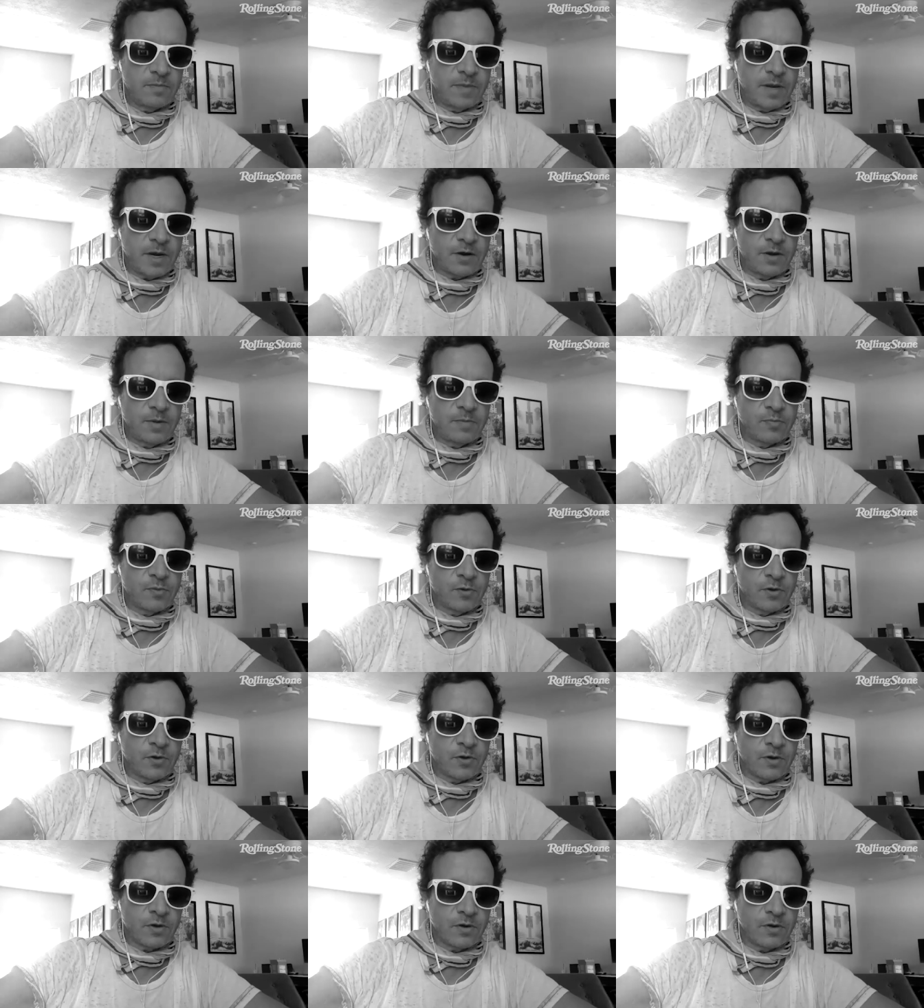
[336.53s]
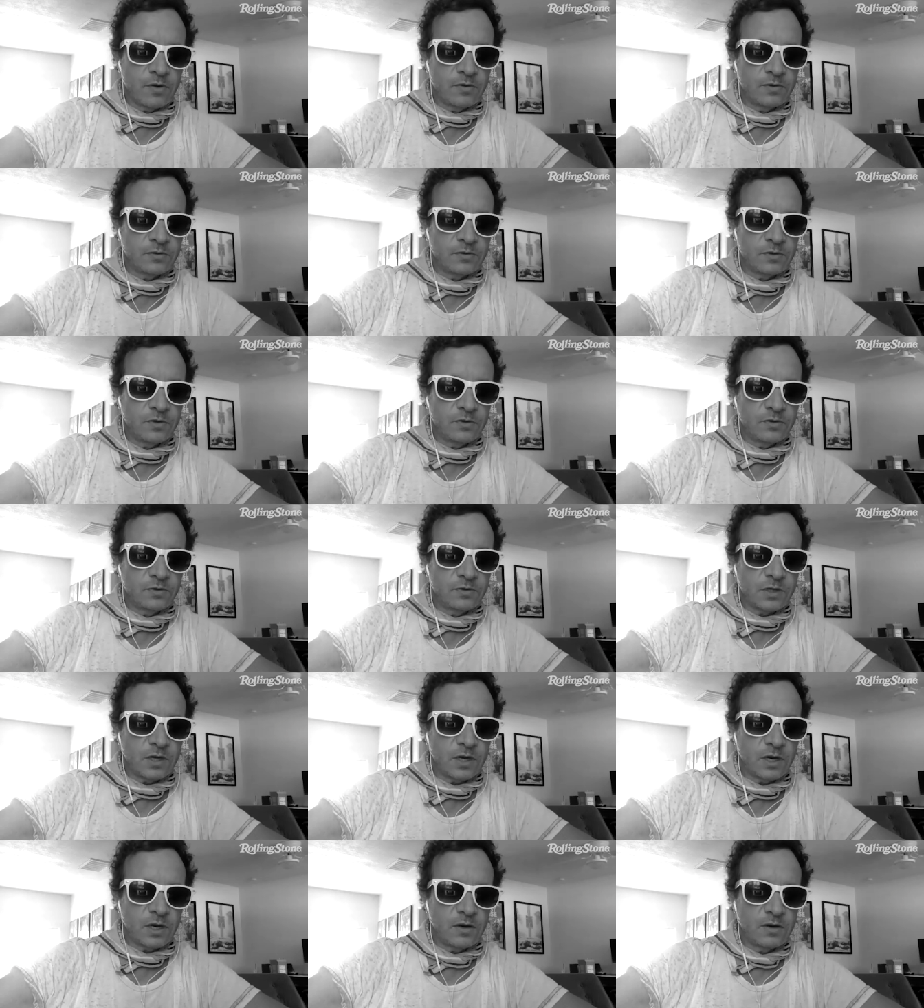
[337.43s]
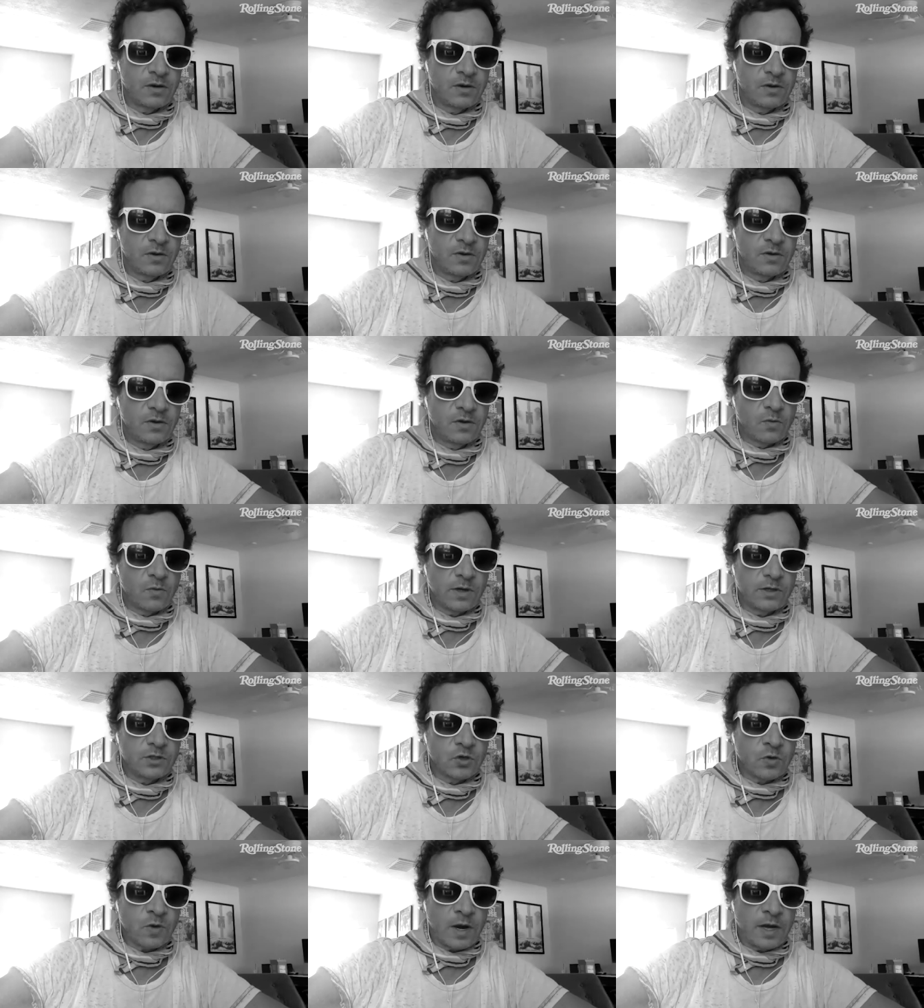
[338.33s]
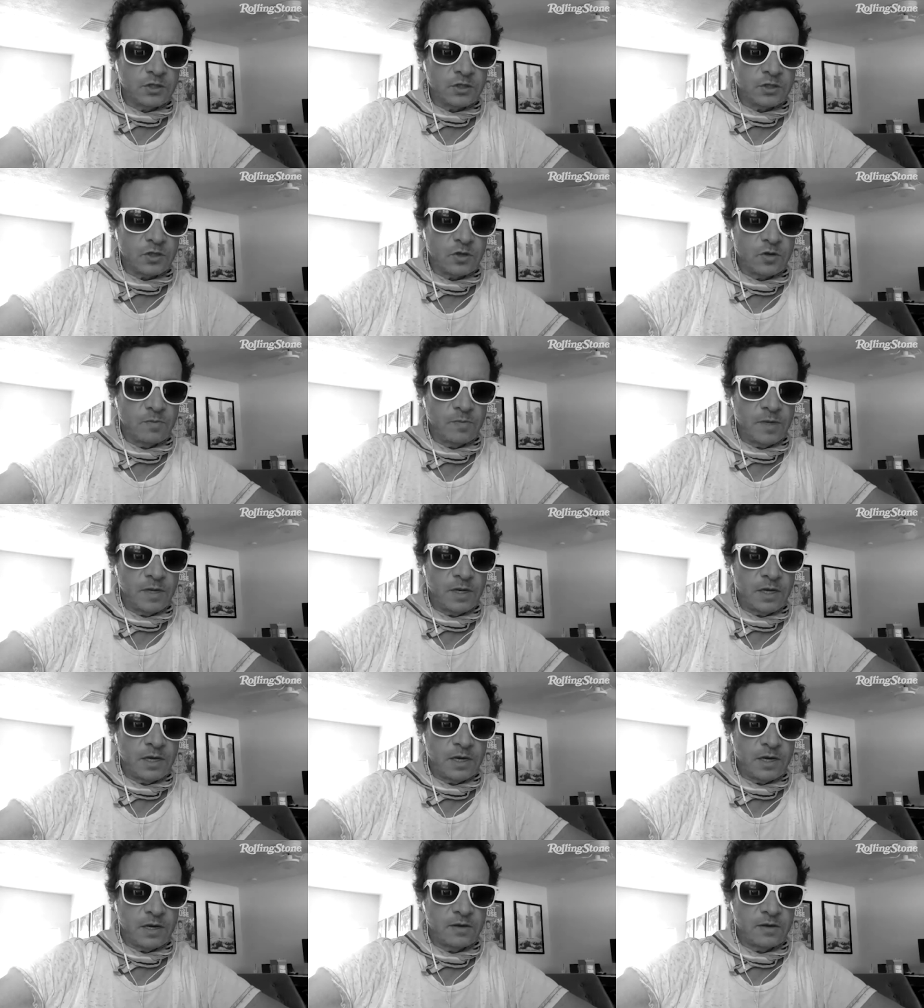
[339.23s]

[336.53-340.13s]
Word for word: Barry Brooker, who, who's uh, who runs Grindstone Media,